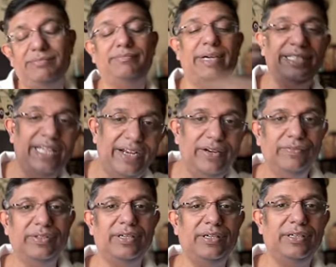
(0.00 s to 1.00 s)
by the end of
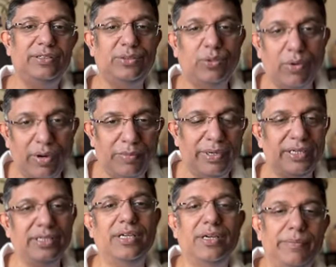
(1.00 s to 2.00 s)
the
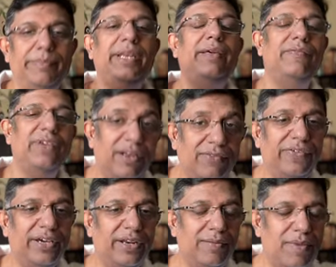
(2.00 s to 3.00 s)
tournament, many will
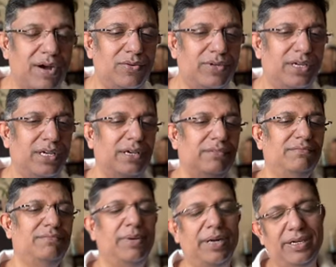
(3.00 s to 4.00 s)
figure him out.
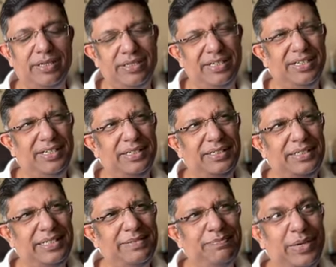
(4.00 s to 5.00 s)
But
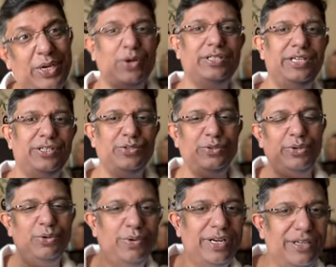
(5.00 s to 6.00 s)
because he's
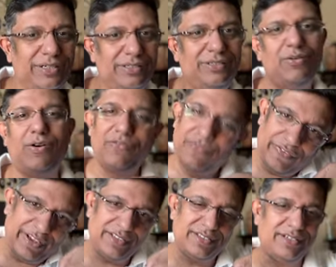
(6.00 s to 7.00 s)
new and not
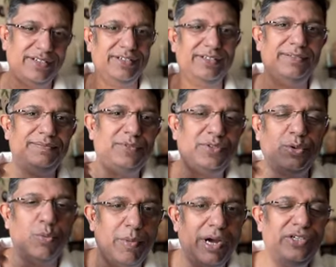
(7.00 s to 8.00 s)
faced
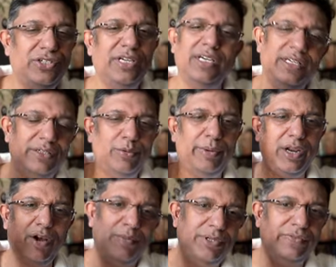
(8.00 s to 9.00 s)
too much, no matter
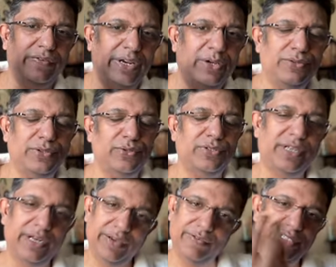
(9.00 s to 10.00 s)
how much videos you
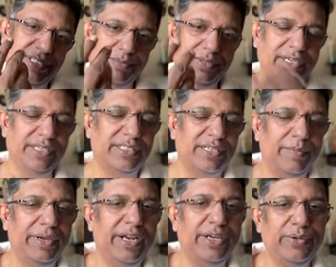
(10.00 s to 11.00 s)
study, when something is
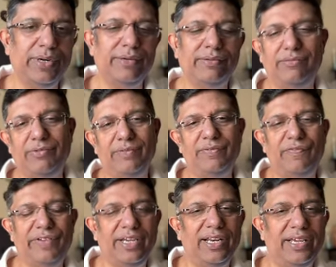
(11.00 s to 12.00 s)
coming at you at
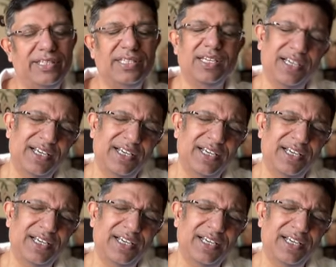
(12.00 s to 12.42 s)
150 clicks,